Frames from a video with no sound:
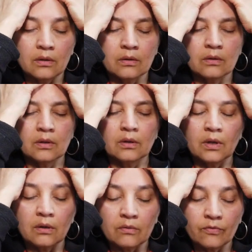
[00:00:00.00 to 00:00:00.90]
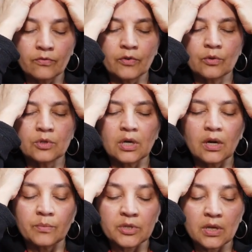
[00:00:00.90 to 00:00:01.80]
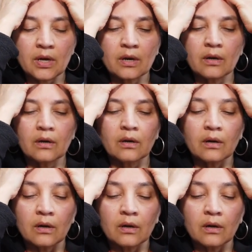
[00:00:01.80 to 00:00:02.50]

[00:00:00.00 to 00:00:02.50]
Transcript: A few times there.